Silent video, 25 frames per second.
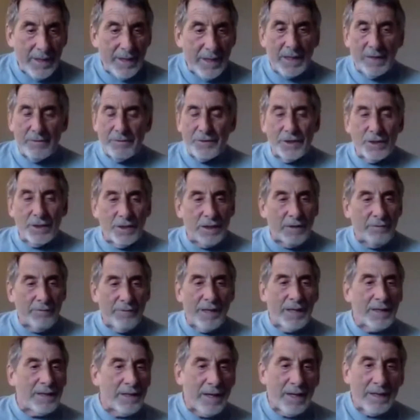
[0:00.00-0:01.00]
And if she loved
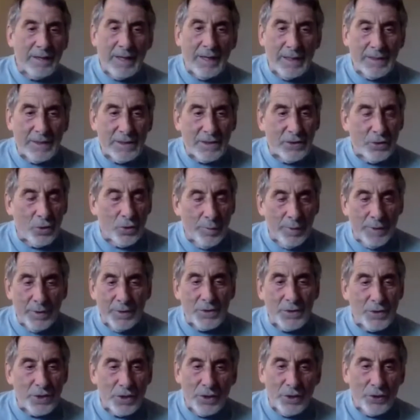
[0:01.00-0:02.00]
that guy, I'd still be
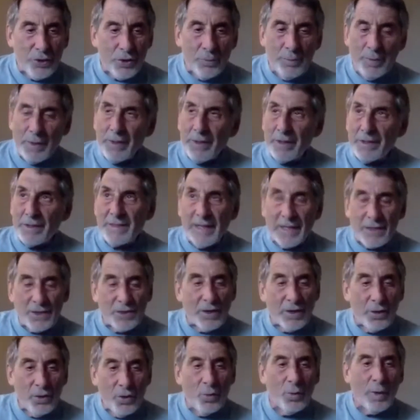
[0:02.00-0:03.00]
insecure because that's
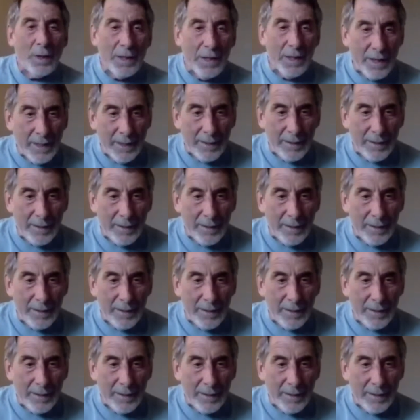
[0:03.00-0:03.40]
not who I am.